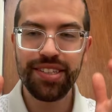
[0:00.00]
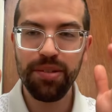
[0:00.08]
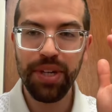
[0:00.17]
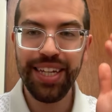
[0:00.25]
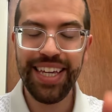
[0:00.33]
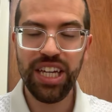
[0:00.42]
going to
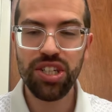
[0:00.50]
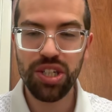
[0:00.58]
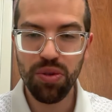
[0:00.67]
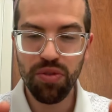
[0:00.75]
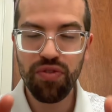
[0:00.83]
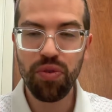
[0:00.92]
be an
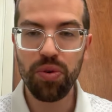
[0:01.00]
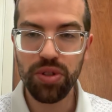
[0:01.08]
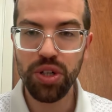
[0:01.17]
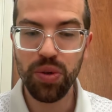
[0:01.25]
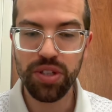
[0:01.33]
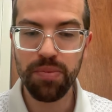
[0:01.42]
issue for
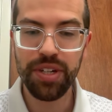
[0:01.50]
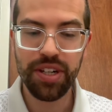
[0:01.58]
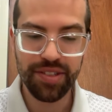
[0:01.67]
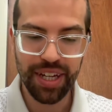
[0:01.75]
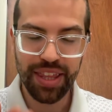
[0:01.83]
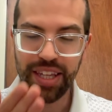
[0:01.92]
Jose,
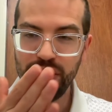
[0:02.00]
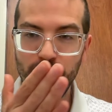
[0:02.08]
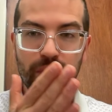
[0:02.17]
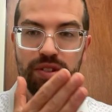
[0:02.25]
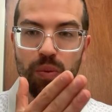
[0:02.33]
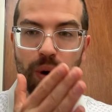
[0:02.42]
because I think the
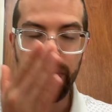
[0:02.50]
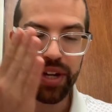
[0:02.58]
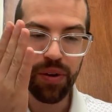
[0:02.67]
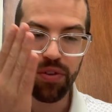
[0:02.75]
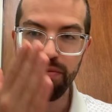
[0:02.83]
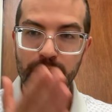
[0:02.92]
reason why we
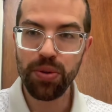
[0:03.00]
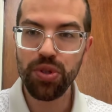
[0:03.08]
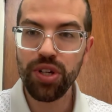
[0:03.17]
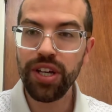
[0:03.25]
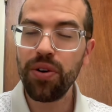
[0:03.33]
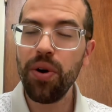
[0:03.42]
got rid of
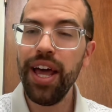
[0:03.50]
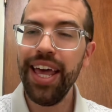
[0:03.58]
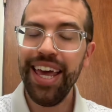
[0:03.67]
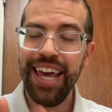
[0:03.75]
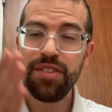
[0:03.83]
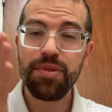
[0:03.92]
Pochettino
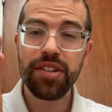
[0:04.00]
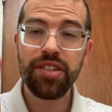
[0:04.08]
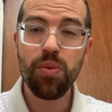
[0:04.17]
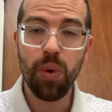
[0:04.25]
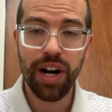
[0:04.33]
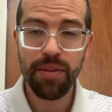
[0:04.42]
is because he
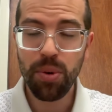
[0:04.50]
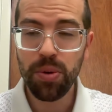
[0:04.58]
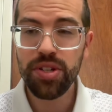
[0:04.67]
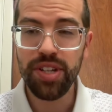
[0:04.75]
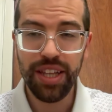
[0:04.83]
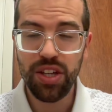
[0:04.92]
wanted more
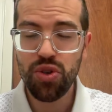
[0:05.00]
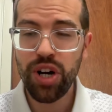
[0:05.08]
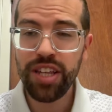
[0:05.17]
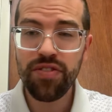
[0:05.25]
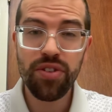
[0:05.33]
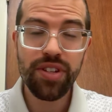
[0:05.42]
say in the
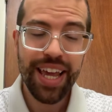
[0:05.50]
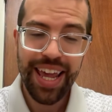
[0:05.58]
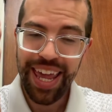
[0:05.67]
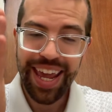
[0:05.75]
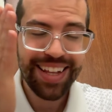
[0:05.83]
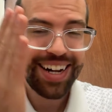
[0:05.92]
transfers.
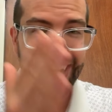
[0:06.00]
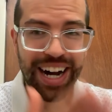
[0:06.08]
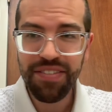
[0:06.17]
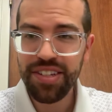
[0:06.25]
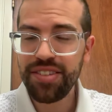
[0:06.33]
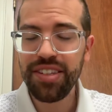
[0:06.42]
And
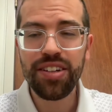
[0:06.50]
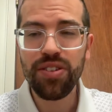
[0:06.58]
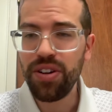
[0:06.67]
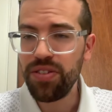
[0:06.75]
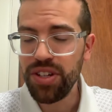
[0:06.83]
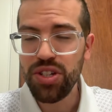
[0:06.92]
obviously,
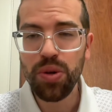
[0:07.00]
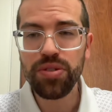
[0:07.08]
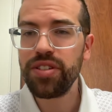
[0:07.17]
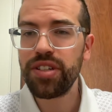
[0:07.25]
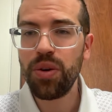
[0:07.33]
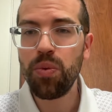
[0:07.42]
clearly,
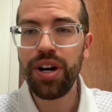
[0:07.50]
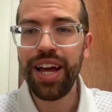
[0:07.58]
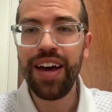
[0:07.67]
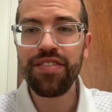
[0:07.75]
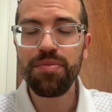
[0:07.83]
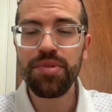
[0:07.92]
Jose's going to want to
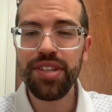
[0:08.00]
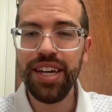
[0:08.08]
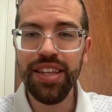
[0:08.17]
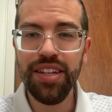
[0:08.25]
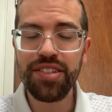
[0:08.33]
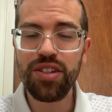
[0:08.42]
have some say
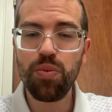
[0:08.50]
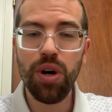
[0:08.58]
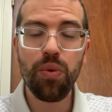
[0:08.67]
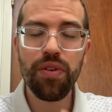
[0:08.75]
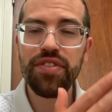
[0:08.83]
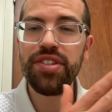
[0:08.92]
in this as well.
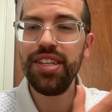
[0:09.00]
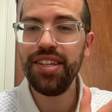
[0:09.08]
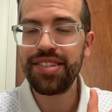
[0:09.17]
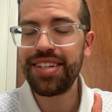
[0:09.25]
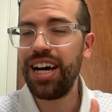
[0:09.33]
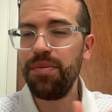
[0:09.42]
We've seen
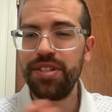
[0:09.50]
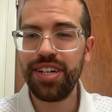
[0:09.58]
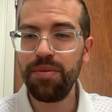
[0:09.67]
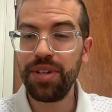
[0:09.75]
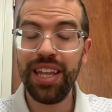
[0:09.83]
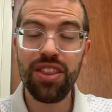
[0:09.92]
this time and
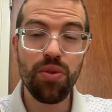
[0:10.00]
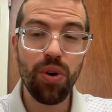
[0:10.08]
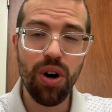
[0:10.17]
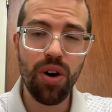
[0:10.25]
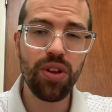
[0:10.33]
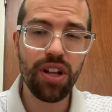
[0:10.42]
time again through
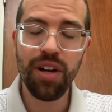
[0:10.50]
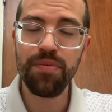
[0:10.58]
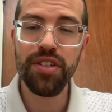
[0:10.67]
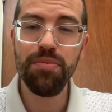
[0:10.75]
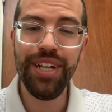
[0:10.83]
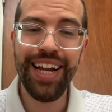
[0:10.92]
all the clubs
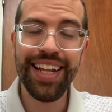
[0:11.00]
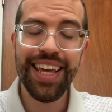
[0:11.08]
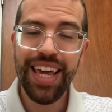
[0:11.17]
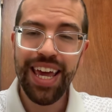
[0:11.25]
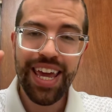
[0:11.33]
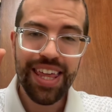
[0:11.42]
he's been at.
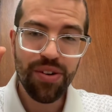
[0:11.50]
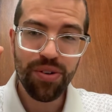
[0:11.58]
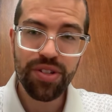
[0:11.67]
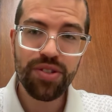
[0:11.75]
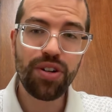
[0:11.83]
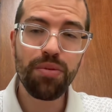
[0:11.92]
There are
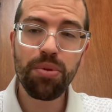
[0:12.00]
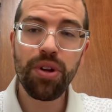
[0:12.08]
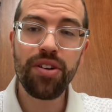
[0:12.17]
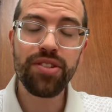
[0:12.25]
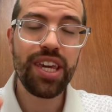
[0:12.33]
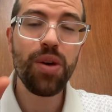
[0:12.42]
certain
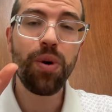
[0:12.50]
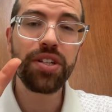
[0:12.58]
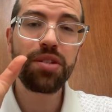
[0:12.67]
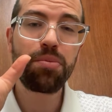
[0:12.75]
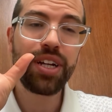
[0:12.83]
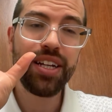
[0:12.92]
players he wants
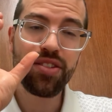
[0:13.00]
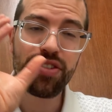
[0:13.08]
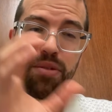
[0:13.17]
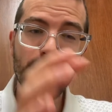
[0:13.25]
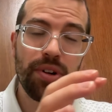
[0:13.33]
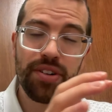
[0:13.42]
to bring in,
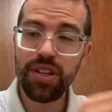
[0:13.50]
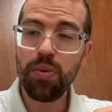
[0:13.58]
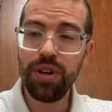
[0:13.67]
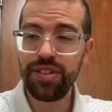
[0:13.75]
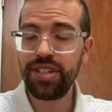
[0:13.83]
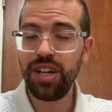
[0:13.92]
certain players he
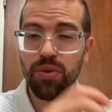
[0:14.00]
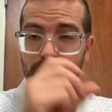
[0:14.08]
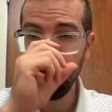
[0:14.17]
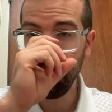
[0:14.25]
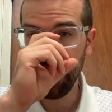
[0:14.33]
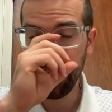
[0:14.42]
wants to get rid
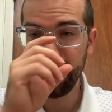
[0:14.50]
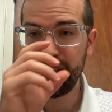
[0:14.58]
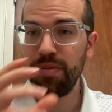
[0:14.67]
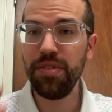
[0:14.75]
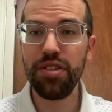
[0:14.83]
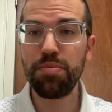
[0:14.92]
of, because
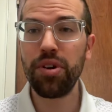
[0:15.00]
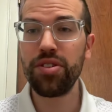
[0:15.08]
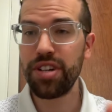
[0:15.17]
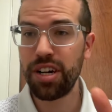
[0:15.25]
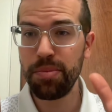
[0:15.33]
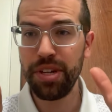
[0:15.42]
some of these
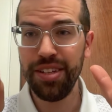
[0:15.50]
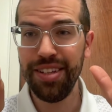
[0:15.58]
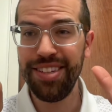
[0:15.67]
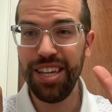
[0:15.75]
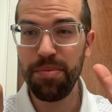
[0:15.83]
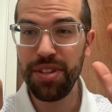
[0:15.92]
players are going to
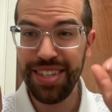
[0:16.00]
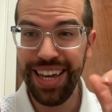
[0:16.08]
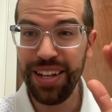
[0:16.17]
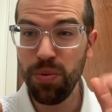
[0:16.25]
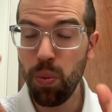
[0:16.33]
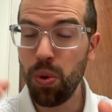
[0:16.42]
deem
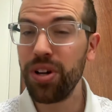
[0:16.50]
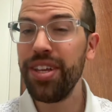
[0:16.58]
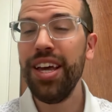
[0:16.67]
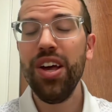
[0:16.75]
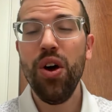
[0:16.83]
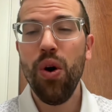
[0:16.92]
dead wood,
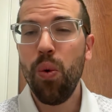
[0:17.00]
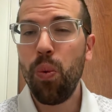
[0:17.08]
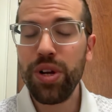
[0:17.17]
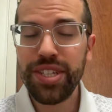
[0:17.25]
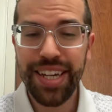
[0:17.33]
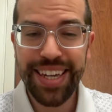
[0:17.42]

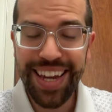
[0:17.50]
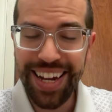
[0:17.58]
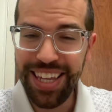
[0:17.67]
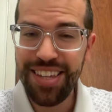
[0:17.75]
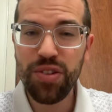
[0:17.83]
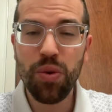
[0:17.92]
which, again,
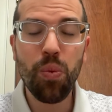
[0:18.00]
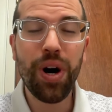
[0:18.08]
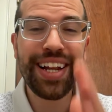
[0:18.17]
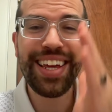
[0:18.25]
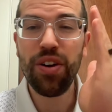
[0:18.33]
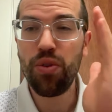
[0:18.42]
he's going to
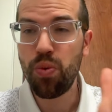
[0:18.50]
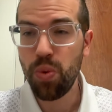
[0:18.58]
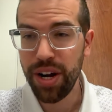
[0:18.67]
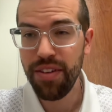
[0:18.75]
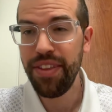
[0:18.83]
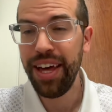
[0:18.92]
want to get
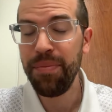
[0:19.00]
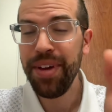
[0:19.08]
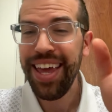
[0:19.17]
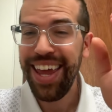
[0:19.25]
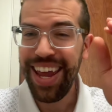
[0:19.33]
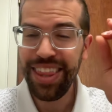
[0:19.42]
rid of them.
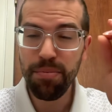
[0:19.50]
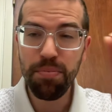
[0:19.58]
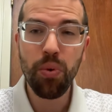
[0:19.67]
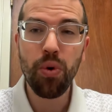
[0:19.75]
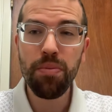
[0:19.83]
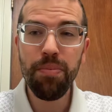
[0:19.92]
And the
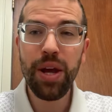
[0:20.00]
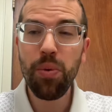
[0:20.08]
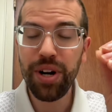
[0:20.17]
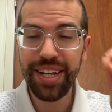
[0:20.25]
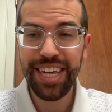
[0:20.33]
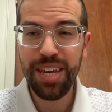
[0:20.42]
board may
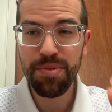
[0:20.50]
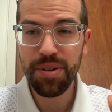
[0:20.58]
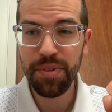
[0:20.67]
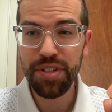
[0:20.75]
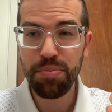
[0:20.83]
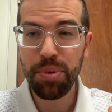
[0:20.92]
want to keep some
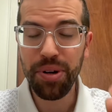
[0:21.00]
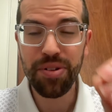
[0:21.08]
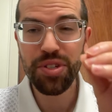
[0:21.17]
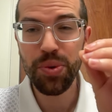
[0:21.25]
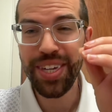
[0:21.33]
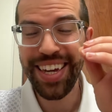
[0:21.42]
of these players.
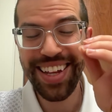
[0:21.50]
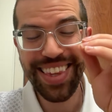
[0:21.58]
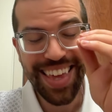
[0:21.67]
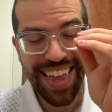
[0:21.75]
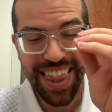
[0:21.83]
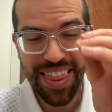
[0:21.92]
So, again,
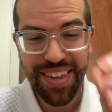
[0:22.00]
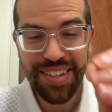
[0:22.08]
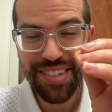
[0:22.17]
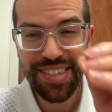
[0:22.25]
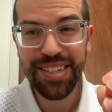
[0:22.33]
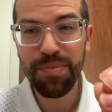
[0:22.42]

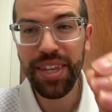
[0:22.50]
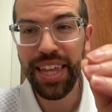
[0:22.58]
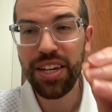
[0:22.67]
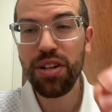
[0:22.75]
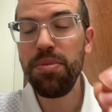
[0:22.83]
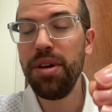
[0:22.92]
this is something
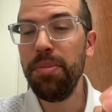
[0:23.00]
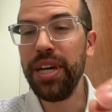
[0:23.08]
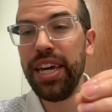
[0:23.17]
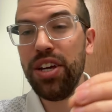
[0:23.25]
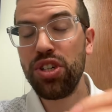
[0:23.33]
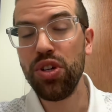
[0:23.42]
that could be a
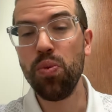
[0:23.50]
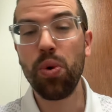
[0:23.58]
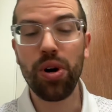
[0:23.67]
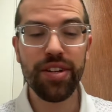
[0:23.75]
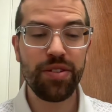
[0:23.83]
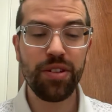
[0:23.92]
big issue.
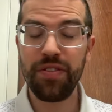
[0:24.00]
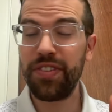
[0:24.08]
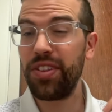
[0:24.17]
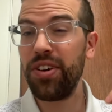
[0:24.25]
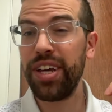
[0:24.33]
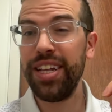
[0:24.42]
Whereas if we're
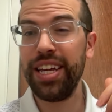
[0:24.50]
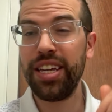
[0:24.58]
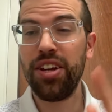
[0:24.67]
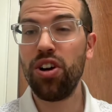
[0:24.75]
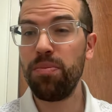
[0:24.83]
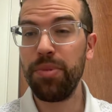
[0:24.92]
looking at
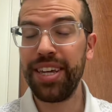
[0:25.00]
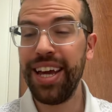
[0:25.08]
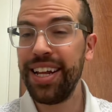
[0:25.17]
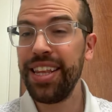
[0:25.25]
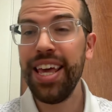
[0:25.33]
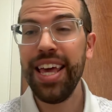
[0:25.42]
Kieran
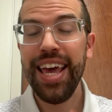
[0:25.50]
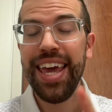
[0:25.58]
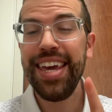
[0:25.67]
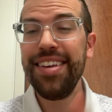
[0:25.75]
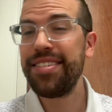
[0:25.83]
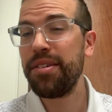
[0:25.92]
McKinnon,
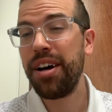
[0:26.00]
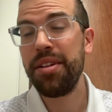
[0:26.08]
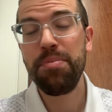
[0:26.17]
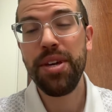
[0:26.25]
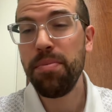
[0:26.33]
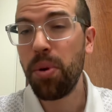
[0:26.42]
he's going to
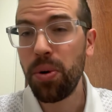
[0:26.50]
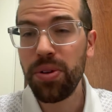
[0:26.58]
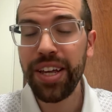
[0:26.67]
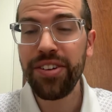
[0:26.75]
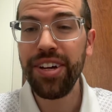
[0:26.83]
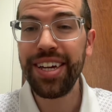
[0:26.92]
be more
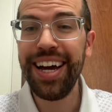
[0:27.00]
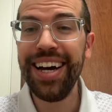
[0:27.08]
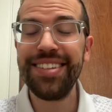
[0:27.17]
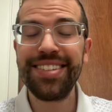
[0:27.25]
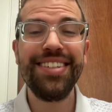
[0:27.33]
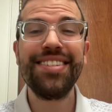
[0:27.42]
likely a guy
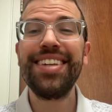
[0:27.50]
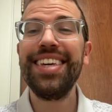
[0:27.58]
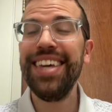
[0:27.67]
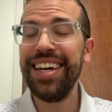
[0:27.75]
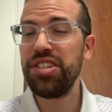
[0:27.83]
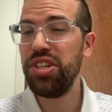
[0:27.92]
that's going to say
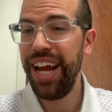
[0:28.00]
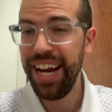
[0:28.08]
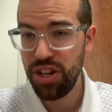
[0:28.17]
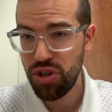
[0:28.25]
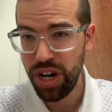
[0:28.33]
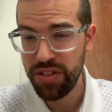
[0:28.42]
yes to
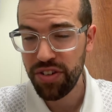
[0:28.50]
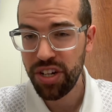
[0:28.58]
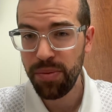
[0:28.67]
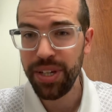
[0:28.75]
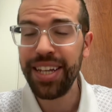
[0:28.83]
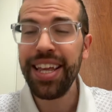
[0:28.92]
any transfer
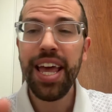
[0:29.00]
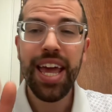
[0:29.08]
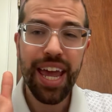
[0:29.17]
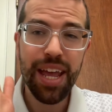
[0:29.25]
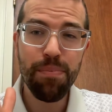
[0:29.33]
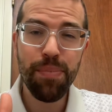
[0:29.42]
coming in
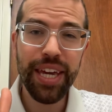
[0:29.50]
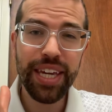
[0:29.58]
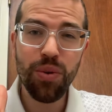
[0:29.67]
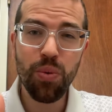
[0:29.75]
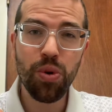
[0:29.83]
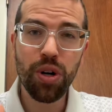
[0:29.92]
and make
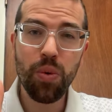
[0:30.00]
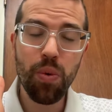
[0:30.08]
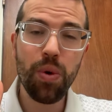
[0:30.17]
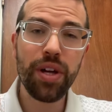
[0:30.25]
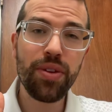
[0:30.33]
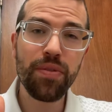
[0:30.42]
it work
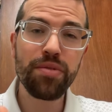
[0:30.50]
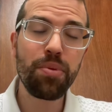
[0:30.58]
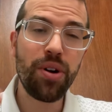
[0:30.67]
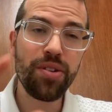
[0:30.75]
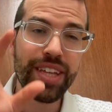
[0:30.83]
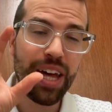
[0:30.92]
with those
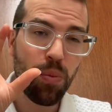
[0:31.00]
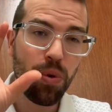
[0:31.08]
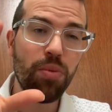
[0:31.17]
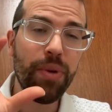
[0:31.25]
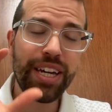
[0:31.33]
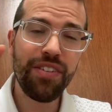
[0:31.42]
players. And I
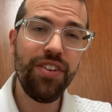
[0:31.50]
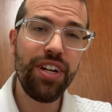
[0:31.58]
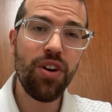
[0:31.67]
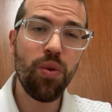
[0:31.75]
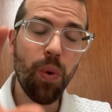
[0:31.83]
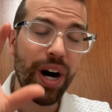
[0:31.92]
will make a
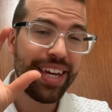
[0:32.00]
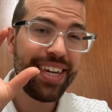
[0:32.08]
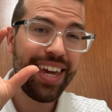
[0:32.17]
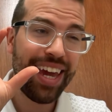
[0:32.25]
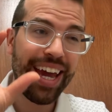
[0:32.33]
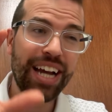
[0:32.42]
video why
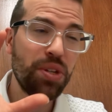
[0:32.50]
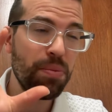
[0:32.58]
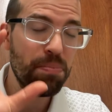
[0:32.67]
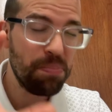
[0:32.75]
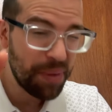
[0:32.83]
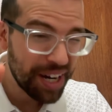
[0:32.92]
he actually
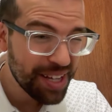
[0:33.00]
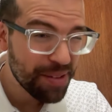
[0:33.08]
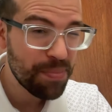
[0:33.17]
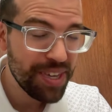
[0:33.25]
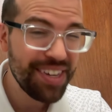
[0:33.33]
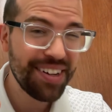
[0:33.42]
might
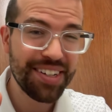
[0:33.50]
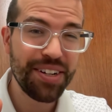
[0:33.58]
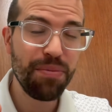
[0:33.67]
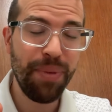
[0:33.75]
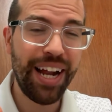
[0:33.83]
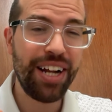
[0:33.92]
be a
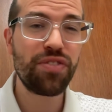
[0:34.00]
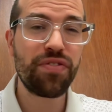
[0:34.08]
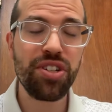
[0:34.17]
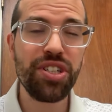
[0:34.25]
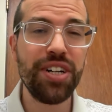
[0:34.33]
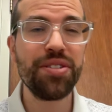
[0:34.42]
good manager for
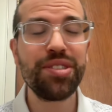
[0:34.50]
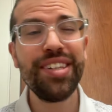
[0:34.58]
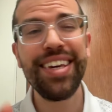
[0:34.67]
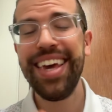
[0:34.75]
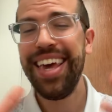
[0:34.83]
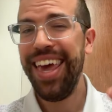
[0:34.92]
Chelsea,
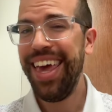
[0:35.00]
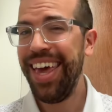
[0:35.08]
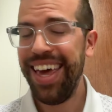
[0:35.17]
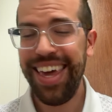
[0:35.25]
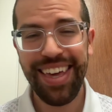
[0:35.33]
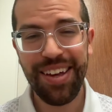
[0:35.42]

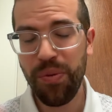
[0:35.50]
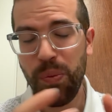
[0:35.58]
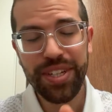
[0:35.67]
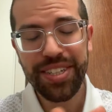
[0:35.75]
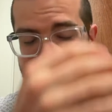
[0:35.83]
which,